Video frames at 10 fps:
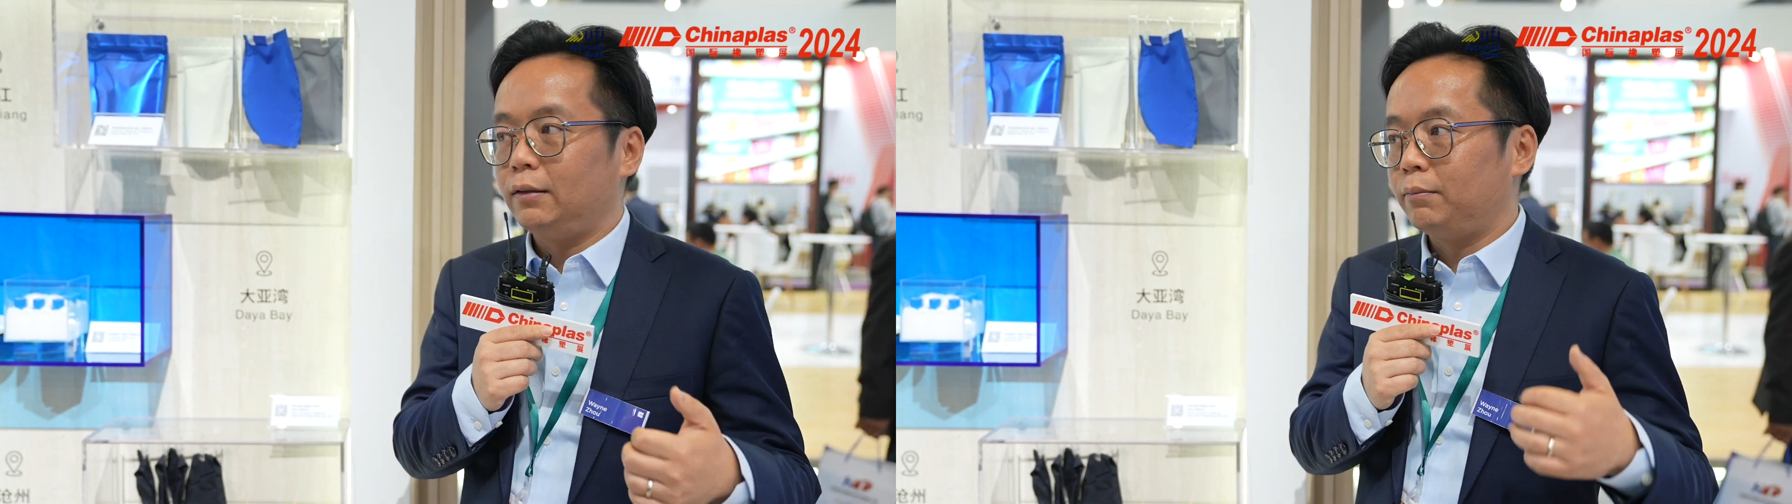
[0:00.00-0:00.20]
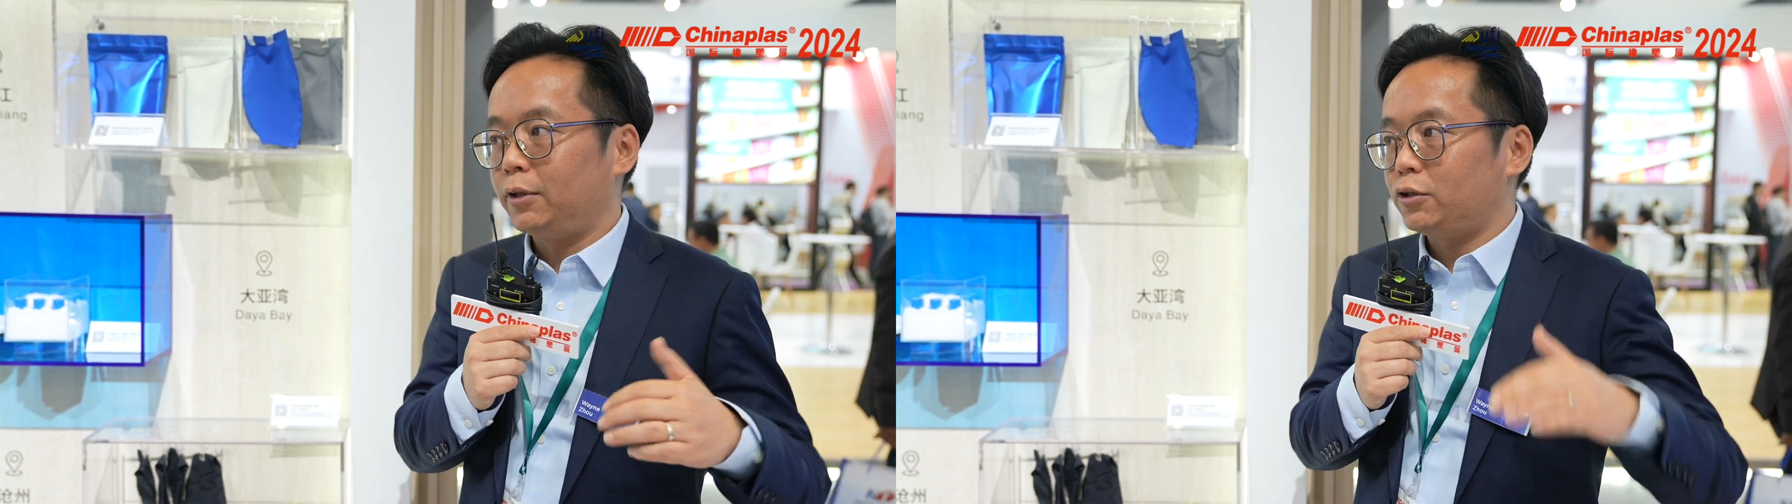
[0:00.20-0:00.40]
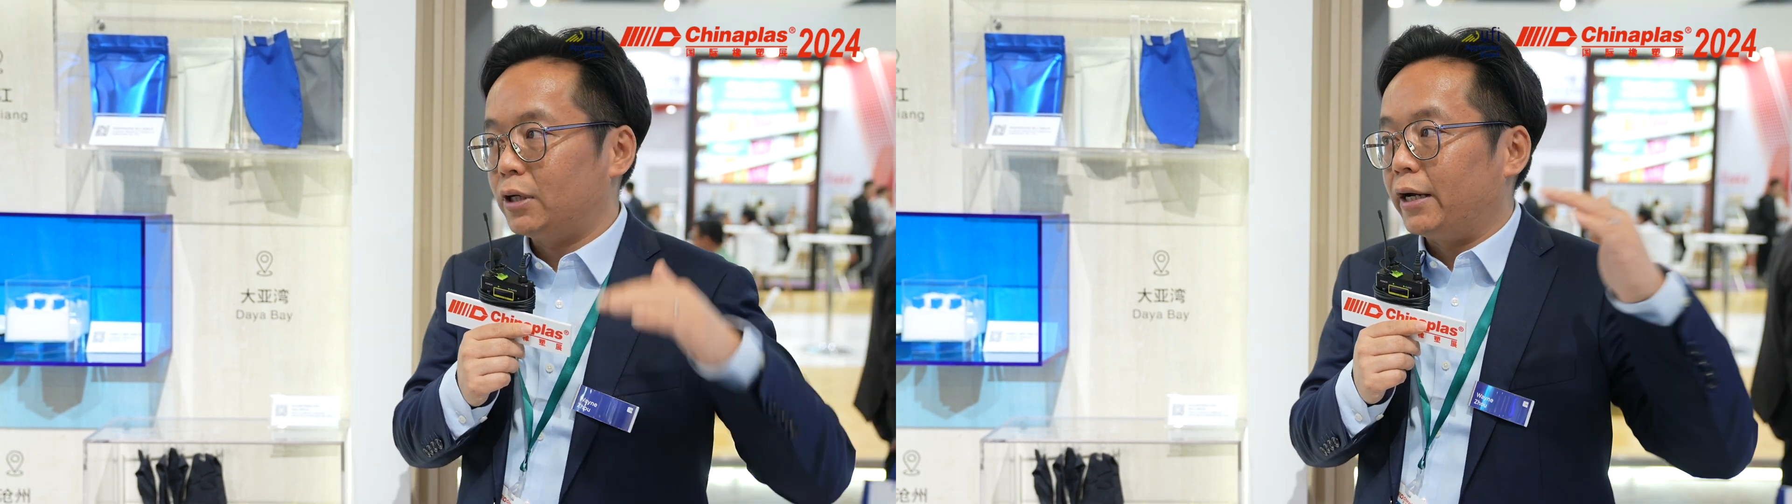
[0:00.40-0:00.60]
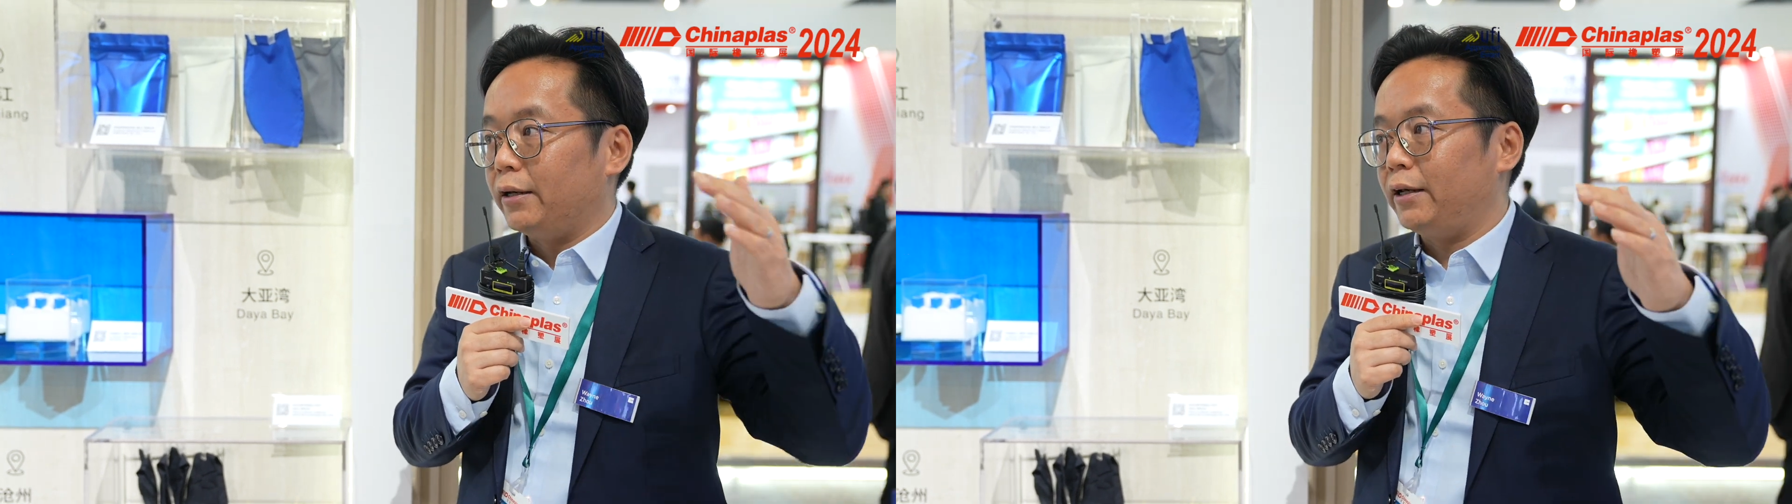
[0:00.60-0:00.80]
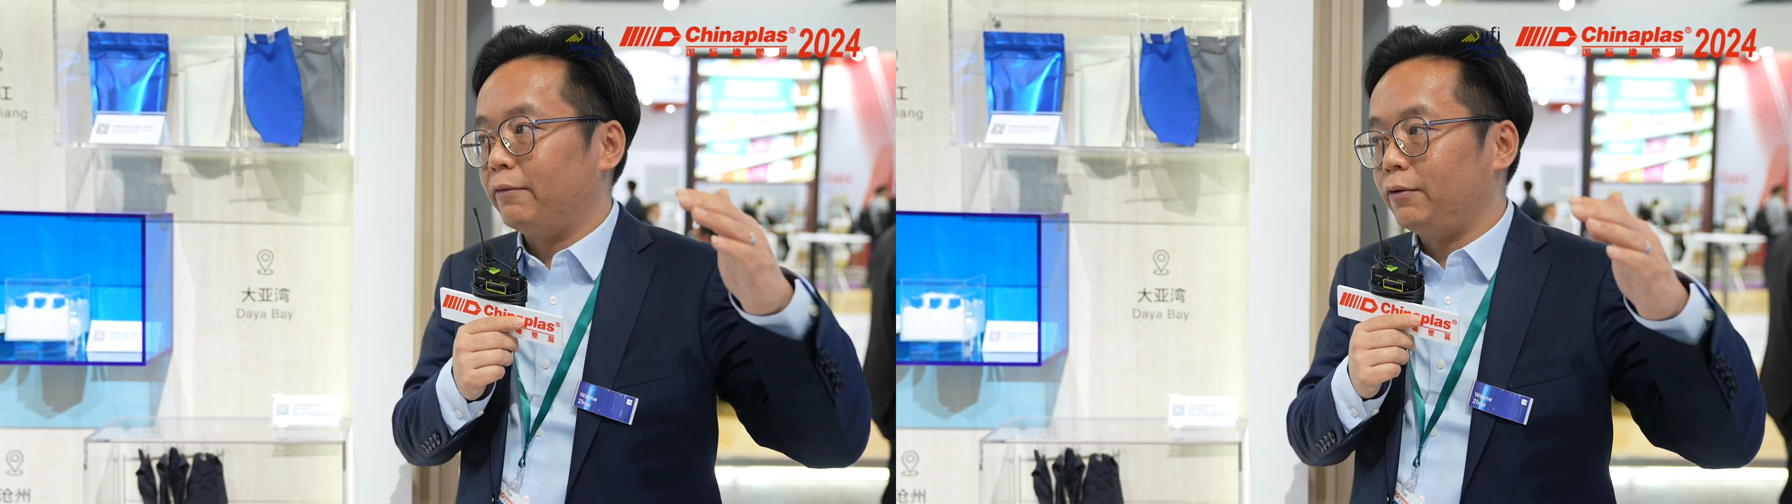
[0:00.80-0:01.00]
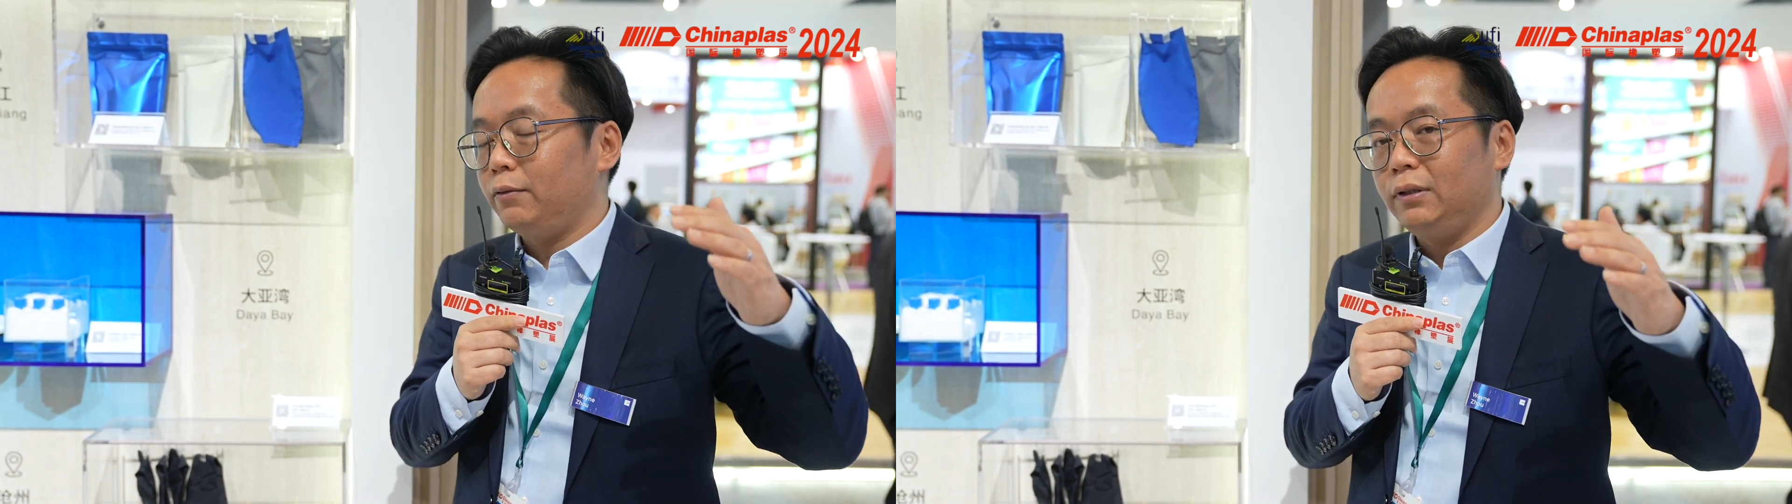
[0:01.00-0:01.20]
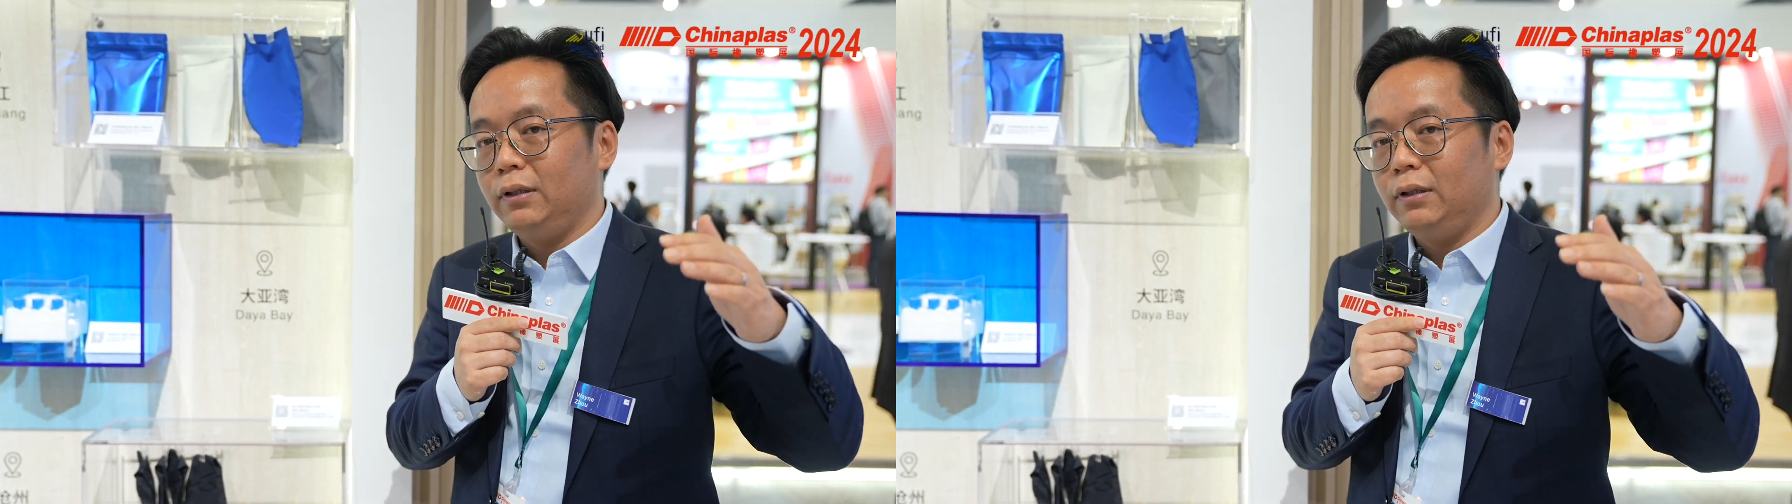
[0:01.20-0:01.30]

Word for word: much higher level